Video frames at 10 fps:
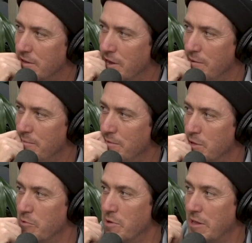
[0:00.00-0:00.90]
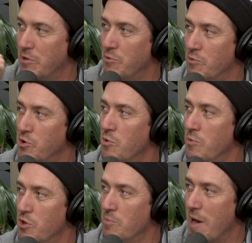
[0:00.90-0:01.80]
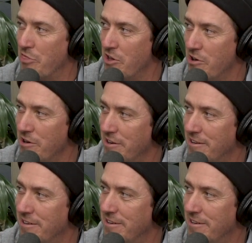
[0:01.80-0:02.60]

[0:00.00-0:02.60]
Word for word: no. Someone that it's a normie. You met there? It's a